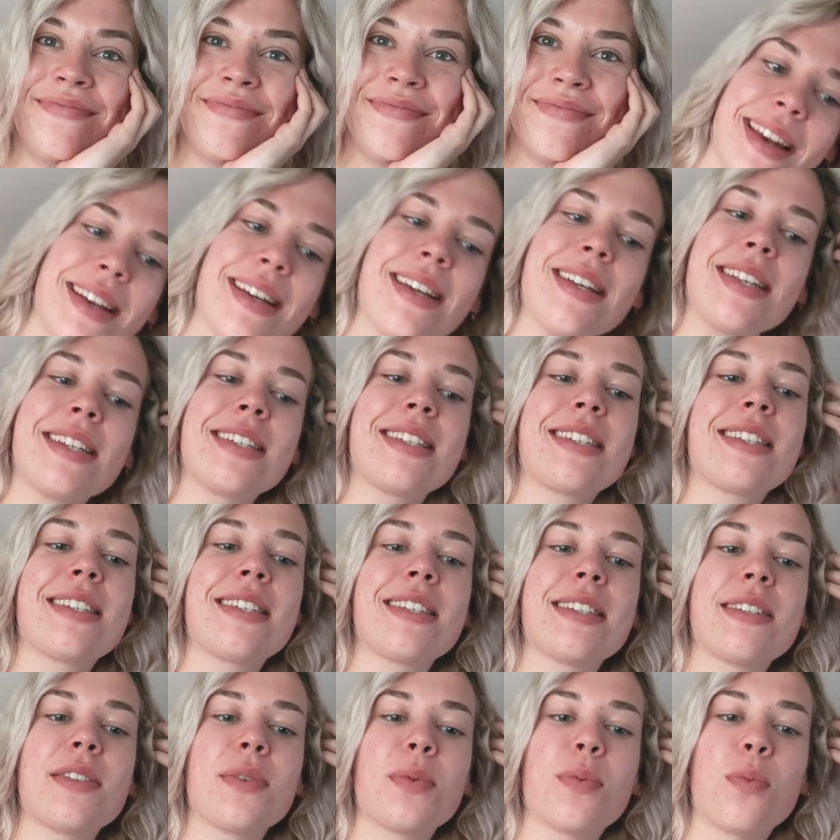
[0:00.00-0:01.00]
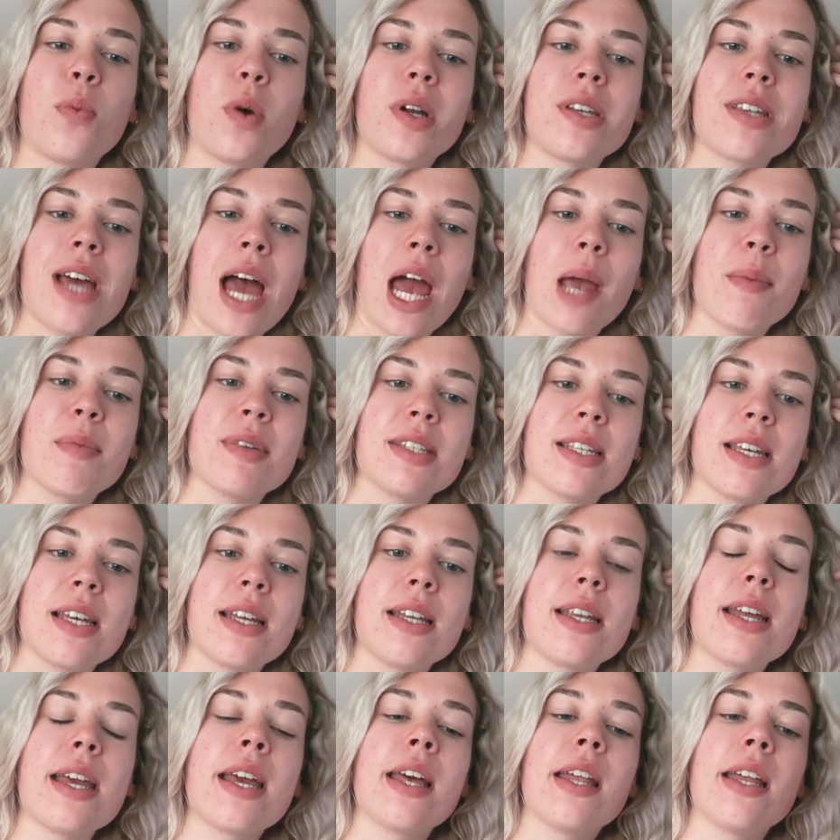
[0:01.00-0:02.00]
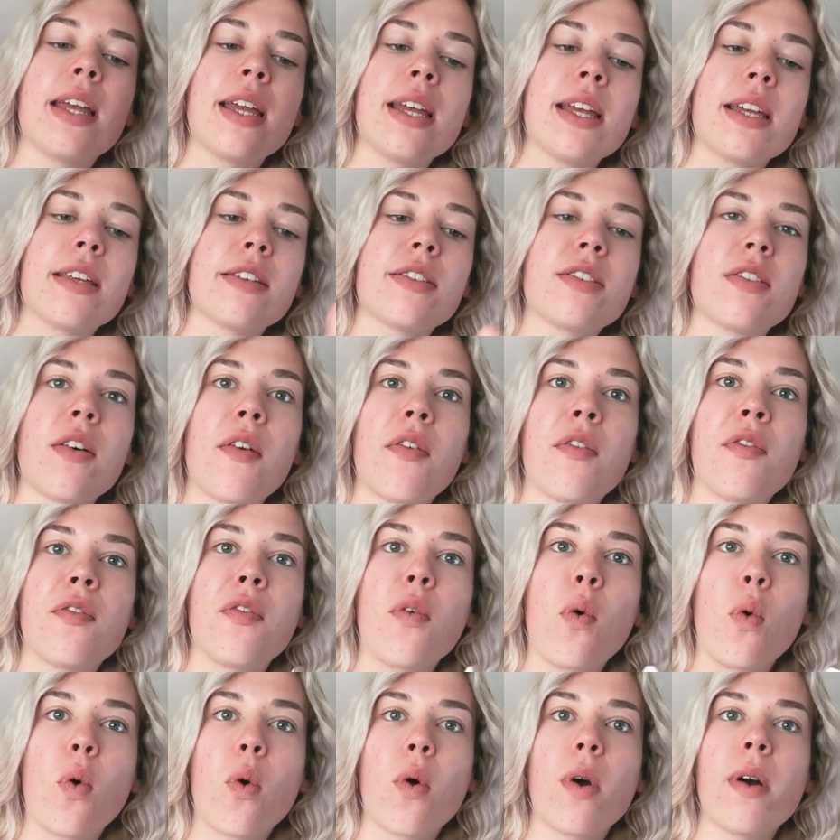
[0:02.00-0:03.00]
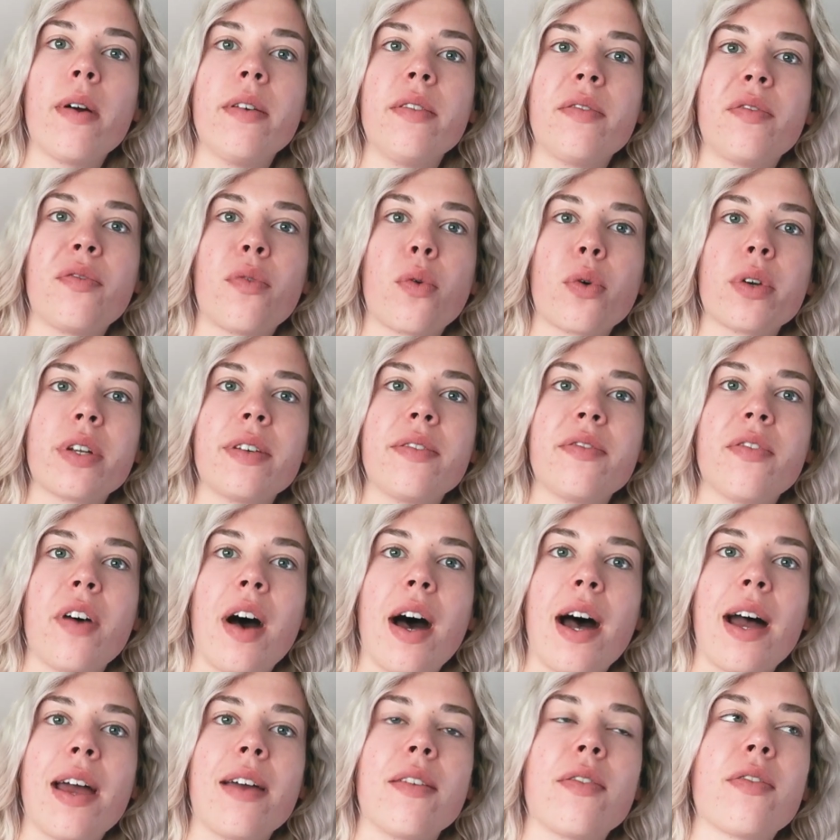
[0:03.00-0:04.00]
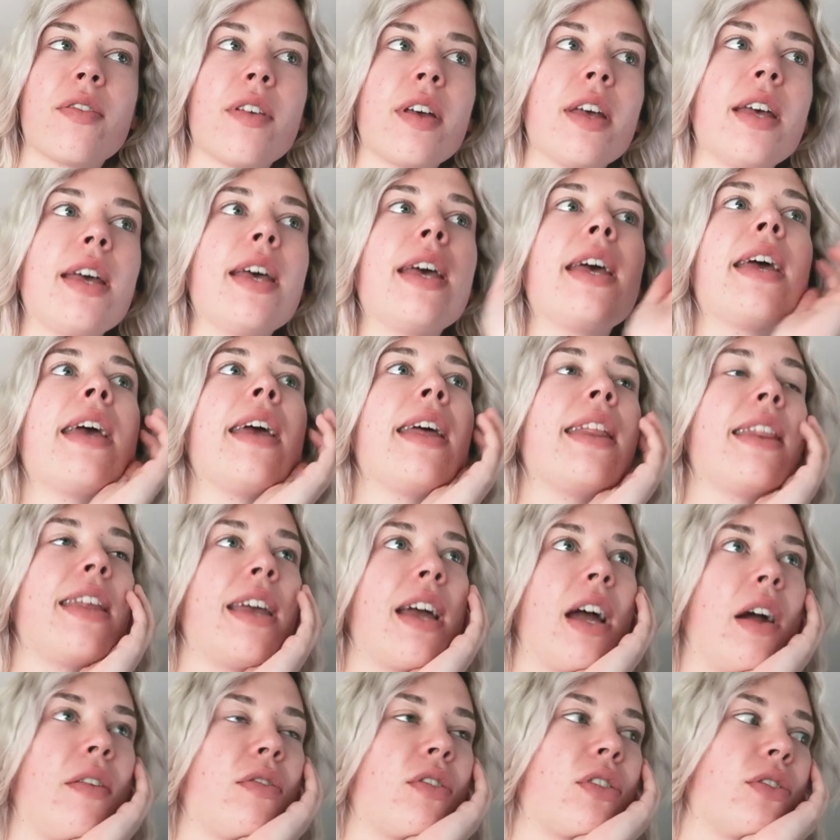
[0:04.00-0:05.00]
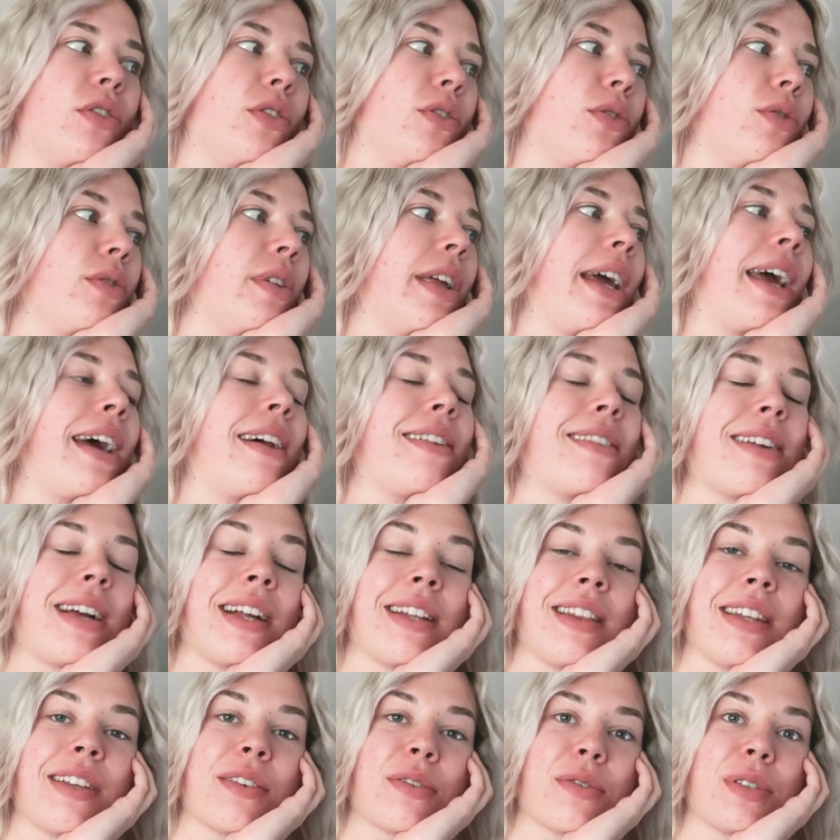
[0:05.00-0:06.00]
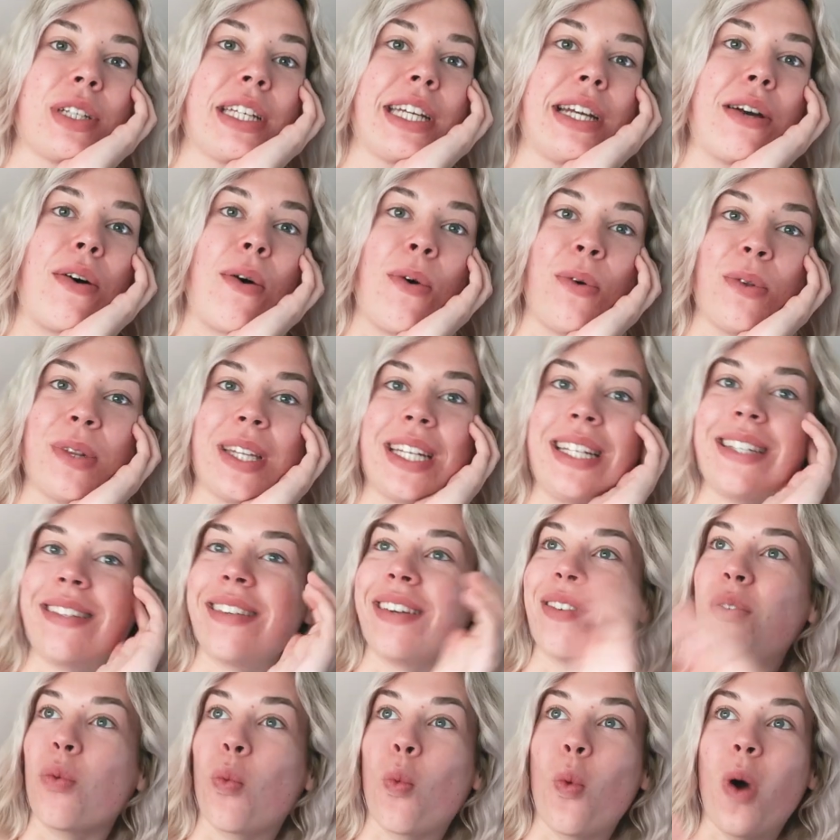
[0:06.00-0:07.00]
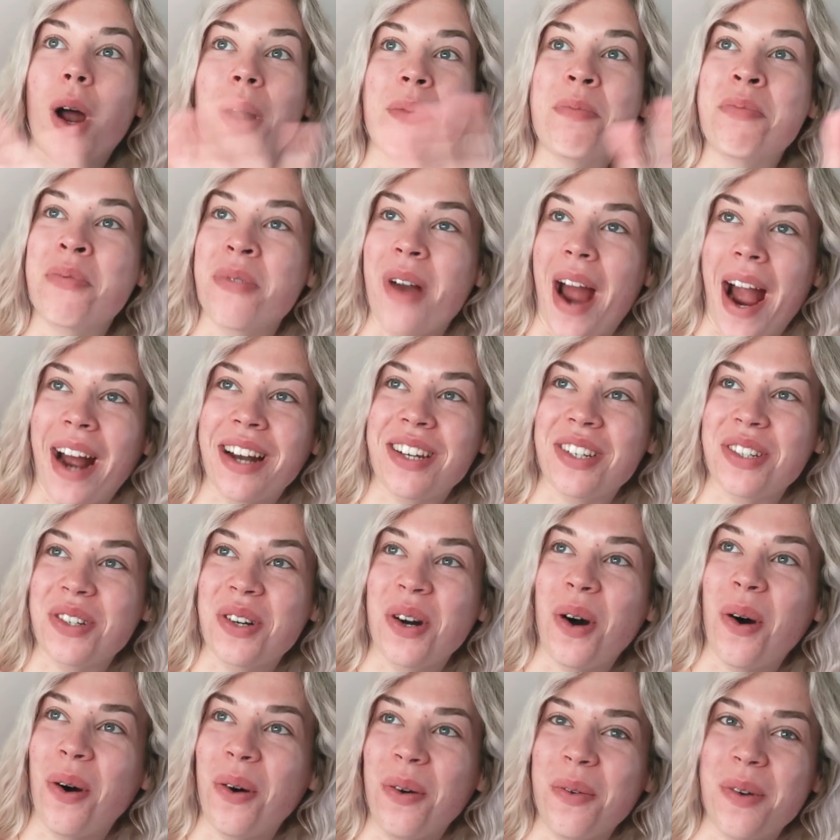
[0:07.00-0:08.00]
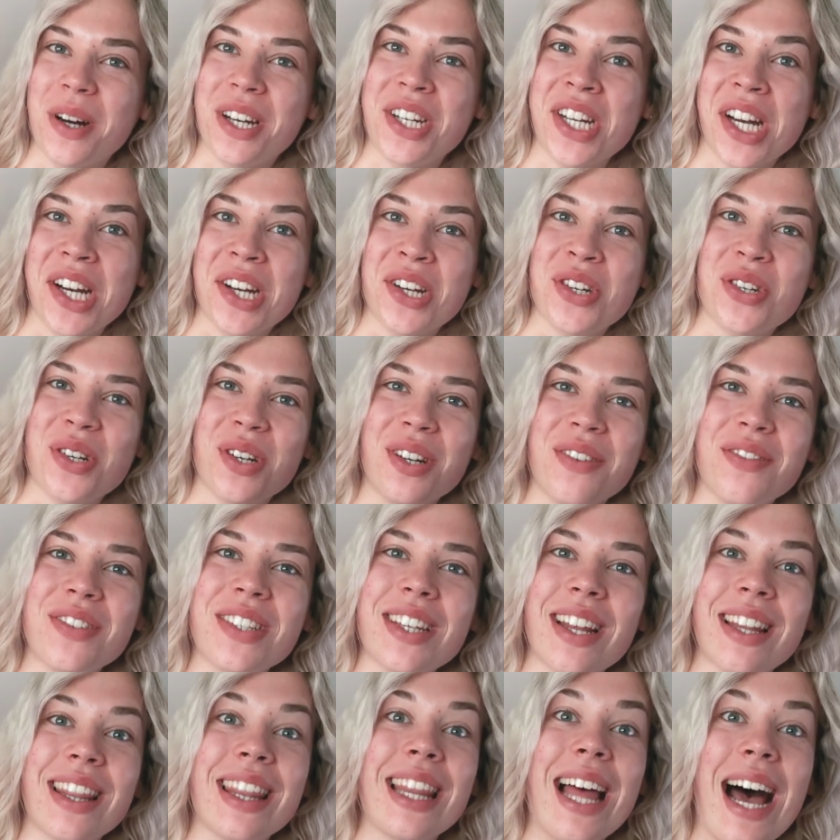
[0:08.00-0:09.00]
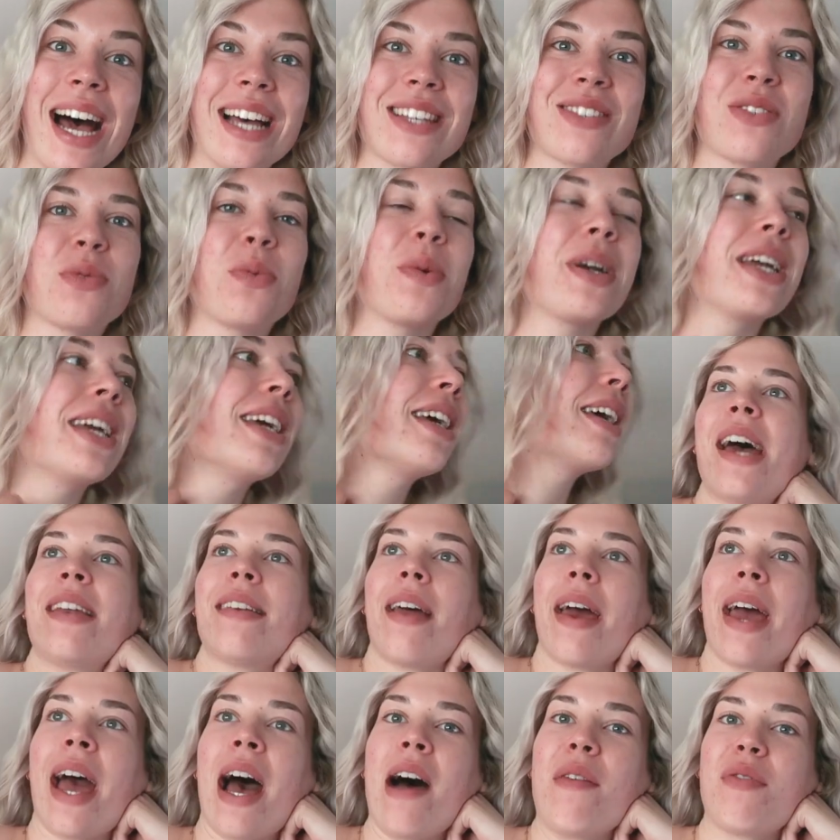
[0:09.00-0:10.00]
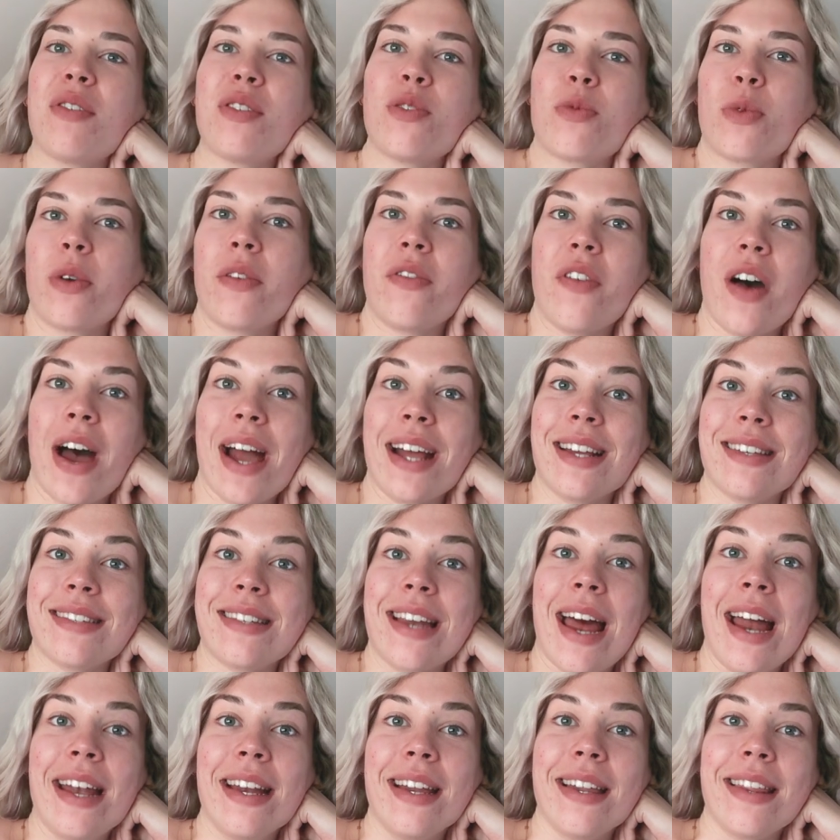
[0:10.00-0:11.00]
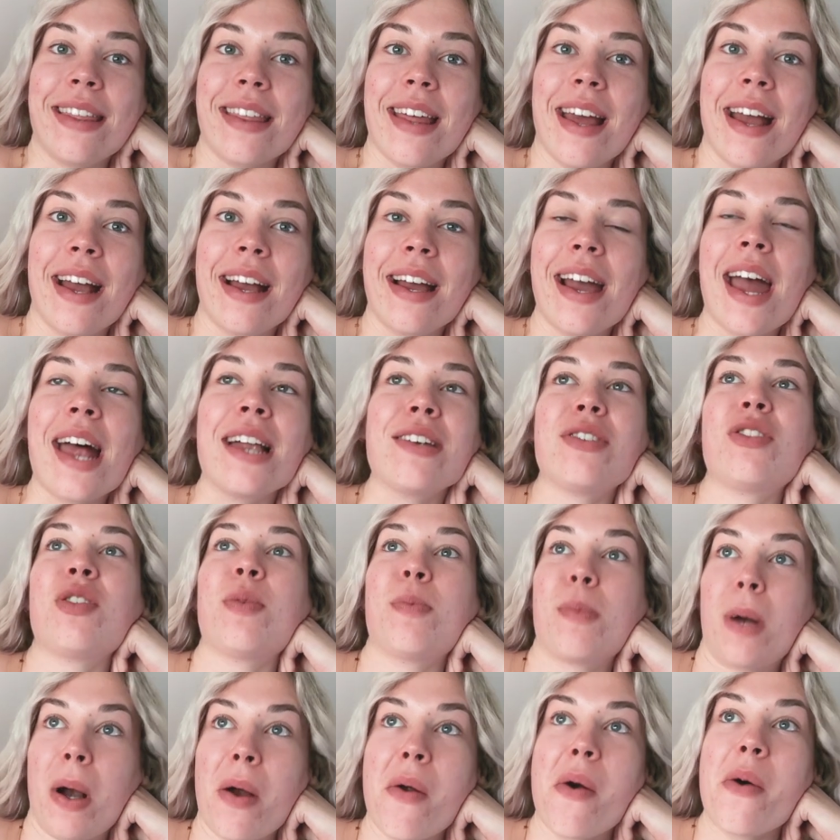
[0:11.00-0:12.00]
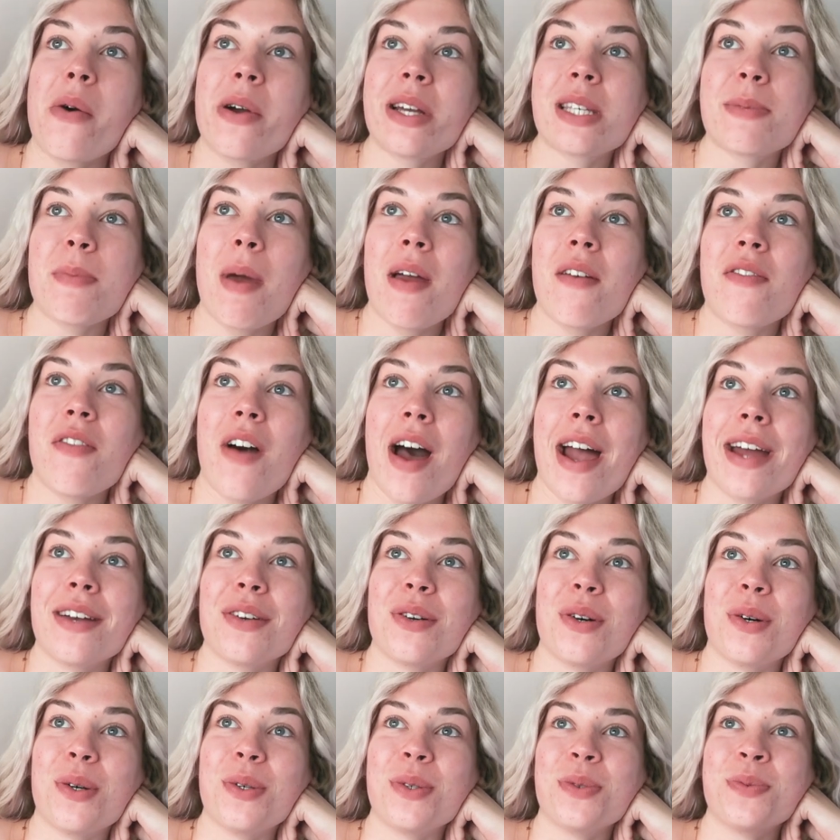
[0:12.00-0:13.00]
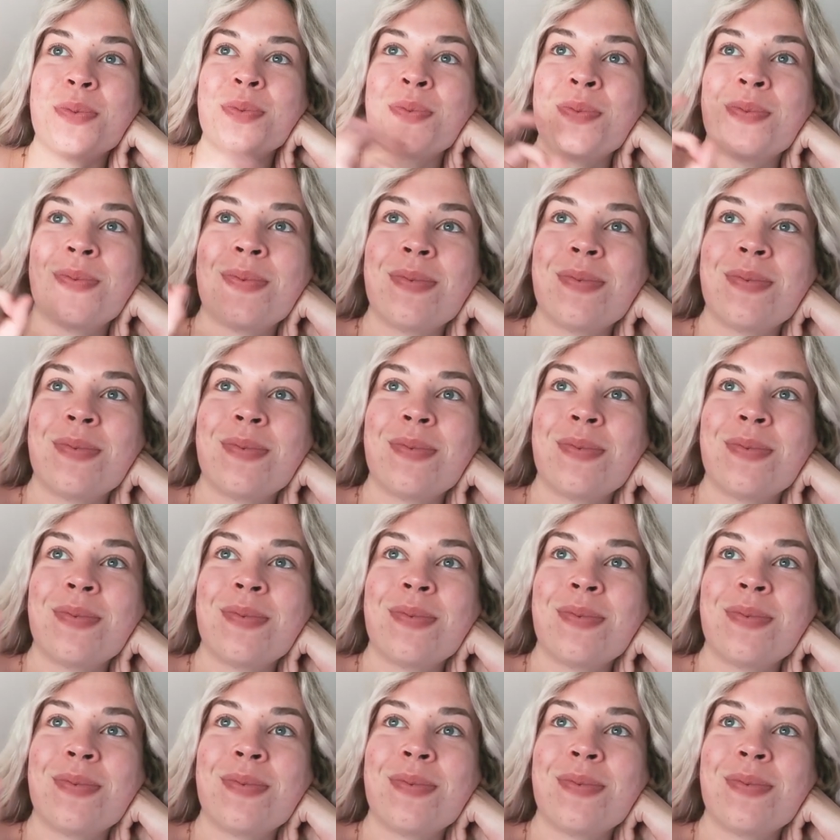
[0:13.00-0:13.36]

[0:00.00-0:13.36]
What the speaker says: It is, what time is it? It is 4:45 in the afternoon and I literally only did one practical, which I should have done last week, and I haven't revised anything, and tomorrow is my final.